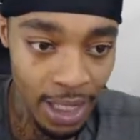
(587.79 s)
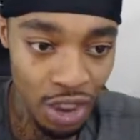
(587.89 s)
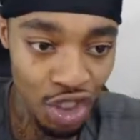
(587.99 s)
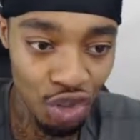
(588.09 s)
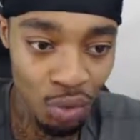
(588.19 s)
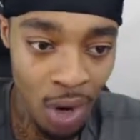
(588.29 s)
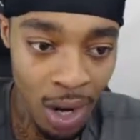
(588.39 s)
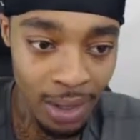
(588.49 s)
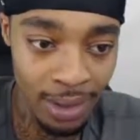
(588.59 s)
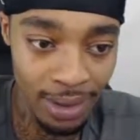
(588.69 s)

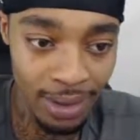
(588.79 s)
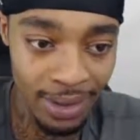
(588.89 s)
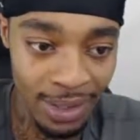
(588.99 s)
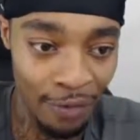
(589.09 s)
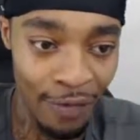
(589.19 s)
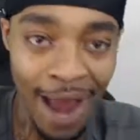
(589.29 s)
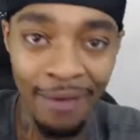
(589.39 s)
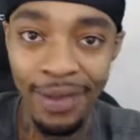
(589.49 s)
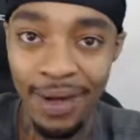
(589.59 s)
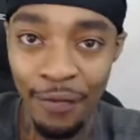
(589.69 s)
strong
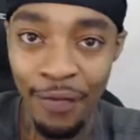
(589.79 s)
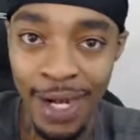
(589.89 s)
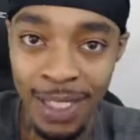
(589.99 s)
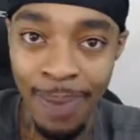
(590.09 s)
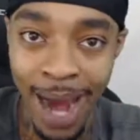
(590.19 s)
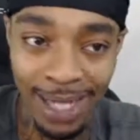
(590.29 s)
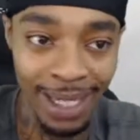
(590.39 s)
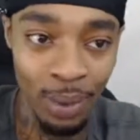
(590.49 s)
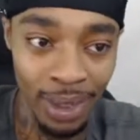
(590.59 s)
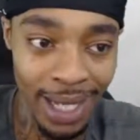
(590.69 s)
survival of the fittest back
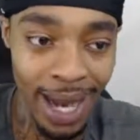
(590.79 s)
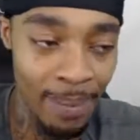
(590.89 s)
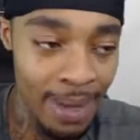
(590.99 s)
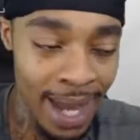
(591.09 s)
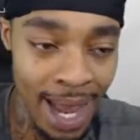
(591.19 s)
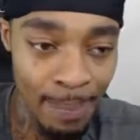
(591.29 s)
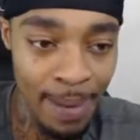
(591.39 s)
then with the NBA,